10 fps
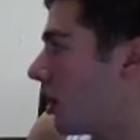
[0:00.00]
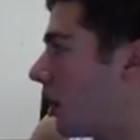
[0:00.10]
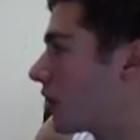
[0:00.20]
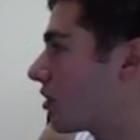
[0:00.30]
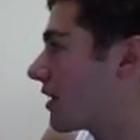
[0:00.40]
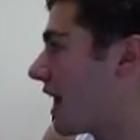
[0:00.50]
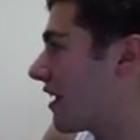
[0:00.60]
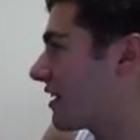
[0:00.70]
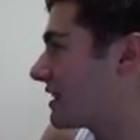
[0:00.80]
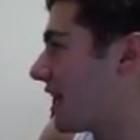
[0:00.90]
Uncle
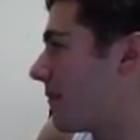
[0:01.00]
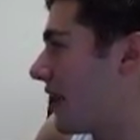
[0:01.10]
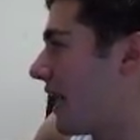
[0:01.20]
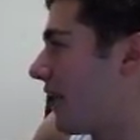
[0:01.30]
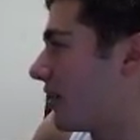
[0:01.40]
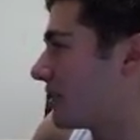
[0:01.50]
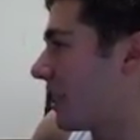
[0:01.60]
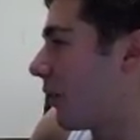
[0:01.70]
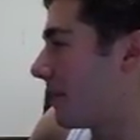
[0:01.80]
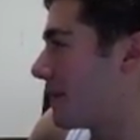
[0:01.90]
Gary's at my house.
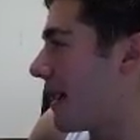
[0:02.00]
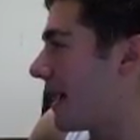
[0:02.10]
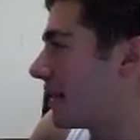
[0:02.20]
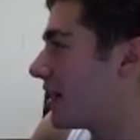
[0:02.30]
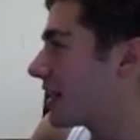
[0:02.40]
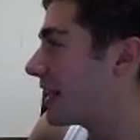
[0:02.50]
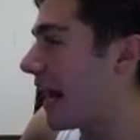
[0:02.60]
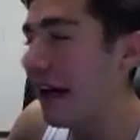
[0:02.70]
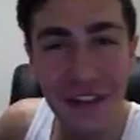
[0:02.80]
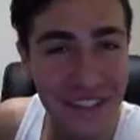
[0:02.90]
Help me, man.
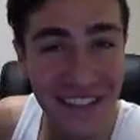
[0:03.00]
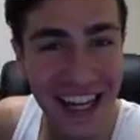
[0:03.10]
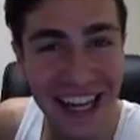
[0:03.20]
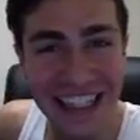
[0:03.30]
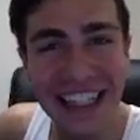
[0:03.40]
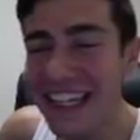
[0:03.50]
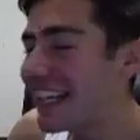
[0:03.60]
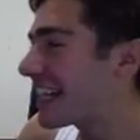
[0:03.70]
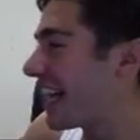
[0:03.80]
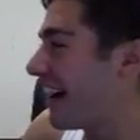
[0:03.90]
Kevin, man.
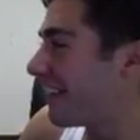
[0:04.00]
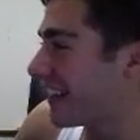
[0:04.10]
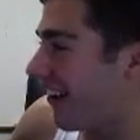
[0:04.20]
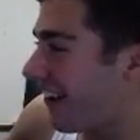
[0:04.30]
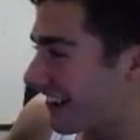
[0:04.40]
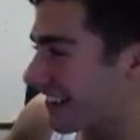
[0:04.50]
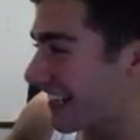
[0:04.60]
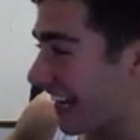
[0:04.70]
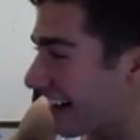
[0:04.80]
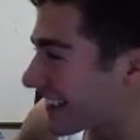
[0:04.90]
Kevin, Uncle
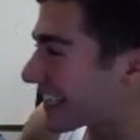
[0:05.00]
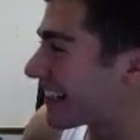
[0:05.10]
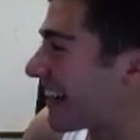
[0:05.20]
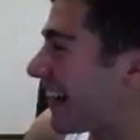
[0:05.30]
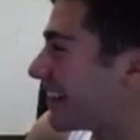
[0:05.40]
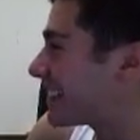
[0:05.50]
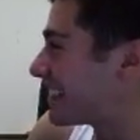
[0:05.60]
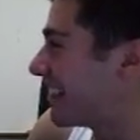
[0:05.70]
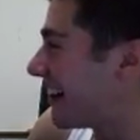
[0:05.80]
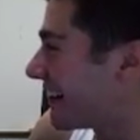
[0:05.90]
Gary's at your house?
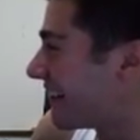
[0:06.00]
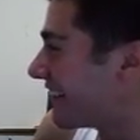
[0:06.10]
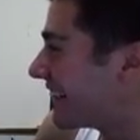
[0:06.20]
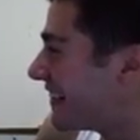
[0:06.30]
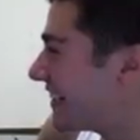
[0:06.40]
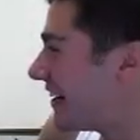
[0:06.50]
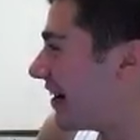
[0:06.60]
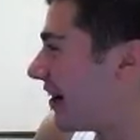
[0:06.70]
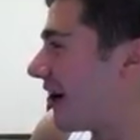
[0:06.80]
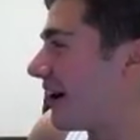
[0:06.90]
No.
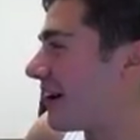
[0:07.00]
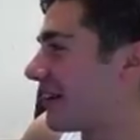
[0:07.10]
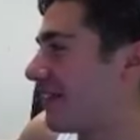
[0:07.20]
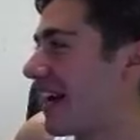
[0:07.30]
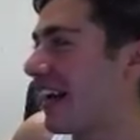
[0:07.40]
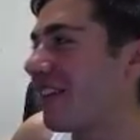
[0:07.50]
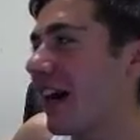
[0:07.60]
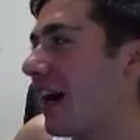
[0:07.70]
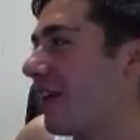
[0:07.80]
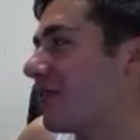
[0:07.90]
Oh, man,
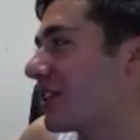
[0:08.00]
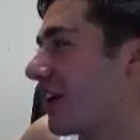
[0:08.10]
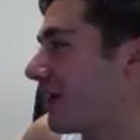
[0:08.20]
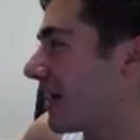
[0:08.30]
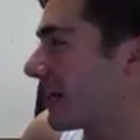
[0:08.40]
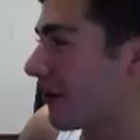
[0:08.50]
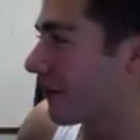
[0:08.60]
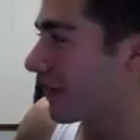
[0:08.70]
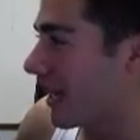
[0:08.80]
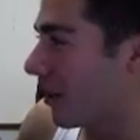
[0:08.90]
I'm sorry. I'm not going
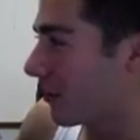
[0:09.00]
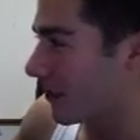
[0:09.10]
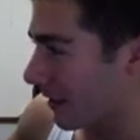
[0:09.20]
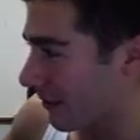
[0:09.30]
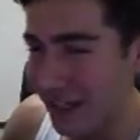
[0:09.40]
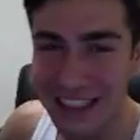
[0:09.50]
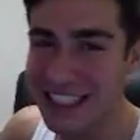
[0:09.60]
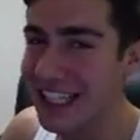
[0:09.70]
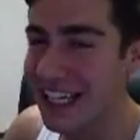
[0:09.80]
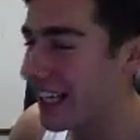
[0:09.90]
over to help you. I don't want to
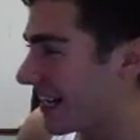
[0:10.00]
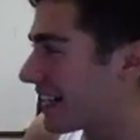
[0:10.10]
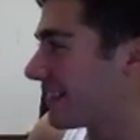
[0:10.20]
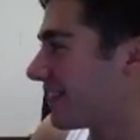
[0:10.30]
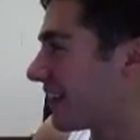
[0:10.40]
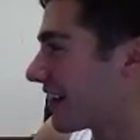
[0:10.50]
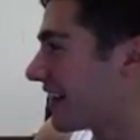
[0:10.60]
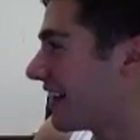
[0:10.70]
see that guy anymore.